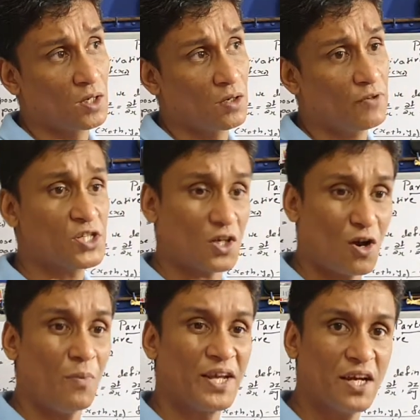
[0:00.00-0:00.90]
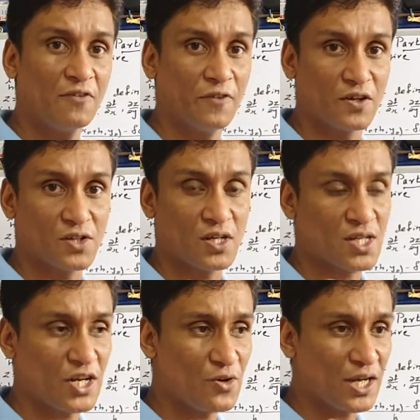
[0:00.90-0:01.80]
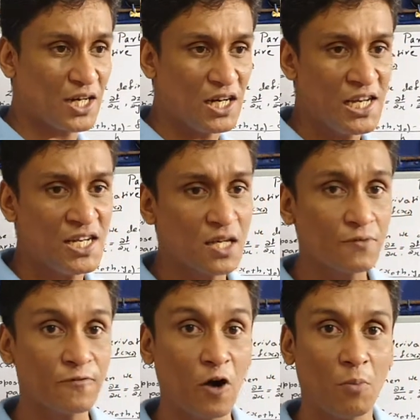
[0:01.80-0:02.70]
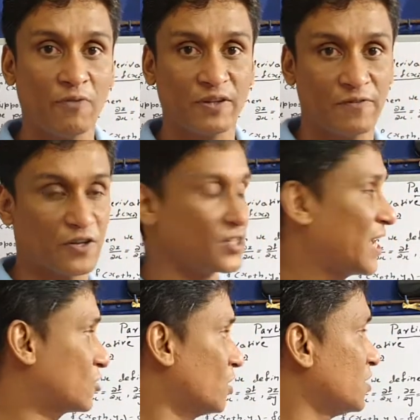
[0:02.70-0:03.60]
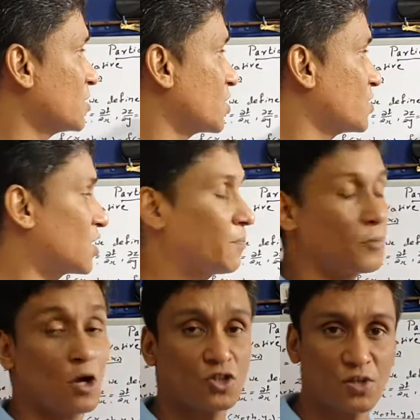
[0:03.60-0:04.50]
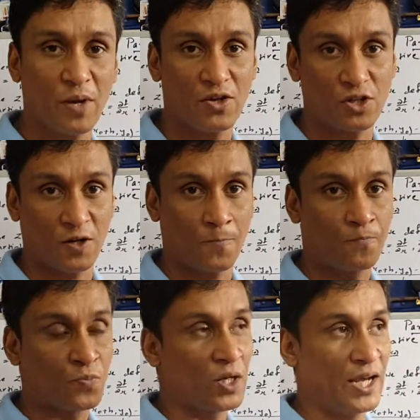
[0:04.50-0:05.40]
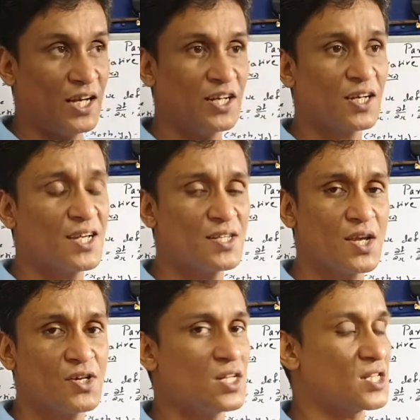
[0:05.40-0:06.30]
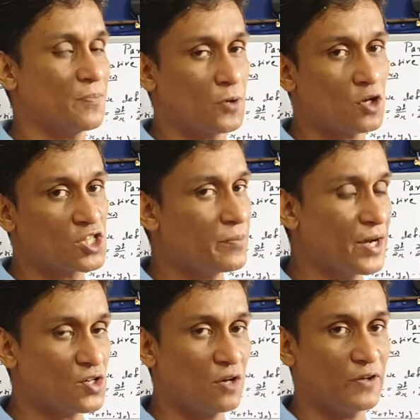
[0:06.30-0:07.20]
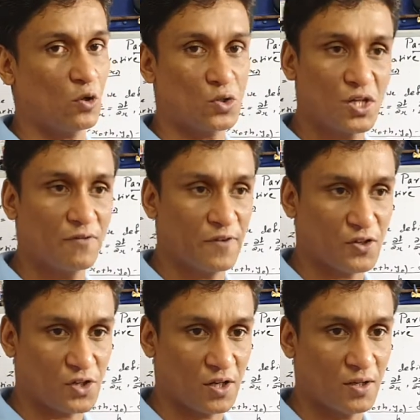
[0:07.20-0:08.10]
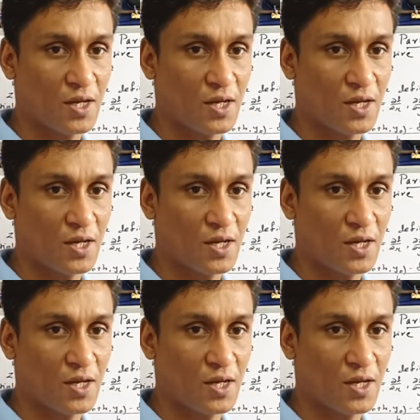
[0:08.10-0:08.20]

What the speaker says: which are complicated functions and you get a linear form of the function. Actually this is an approximation. A linearization is an approximation of an original function,